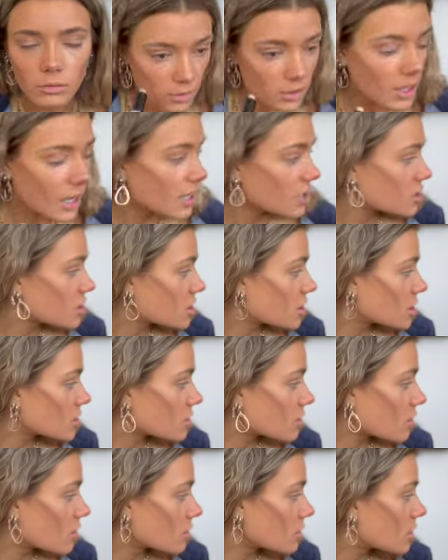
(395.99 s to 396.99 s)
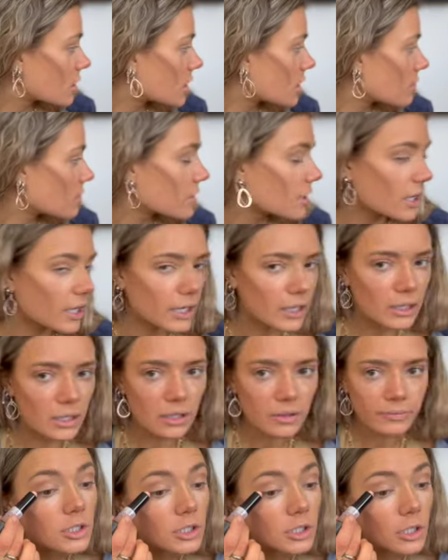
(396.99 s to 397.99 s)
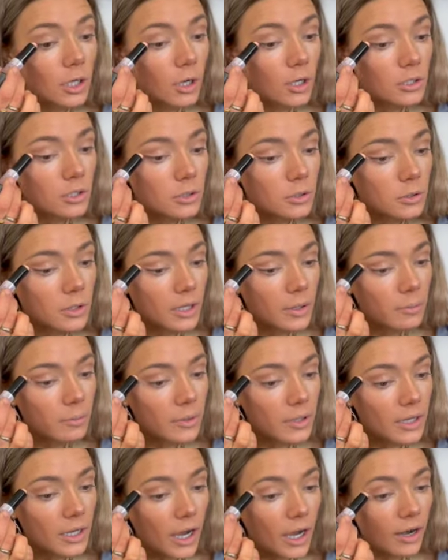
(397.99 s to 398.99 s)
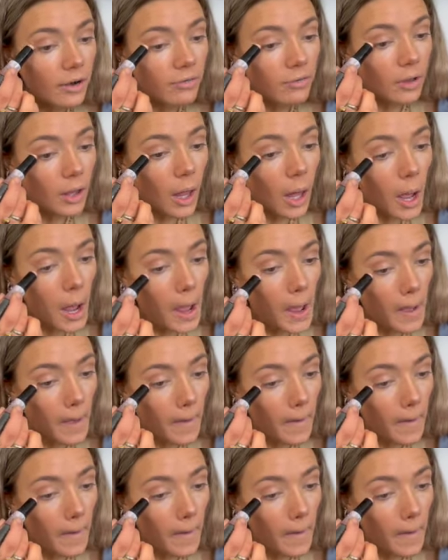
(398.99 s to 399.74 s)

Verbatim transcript: Yeah, she does her own thing, but like, she also can be kind of a lot.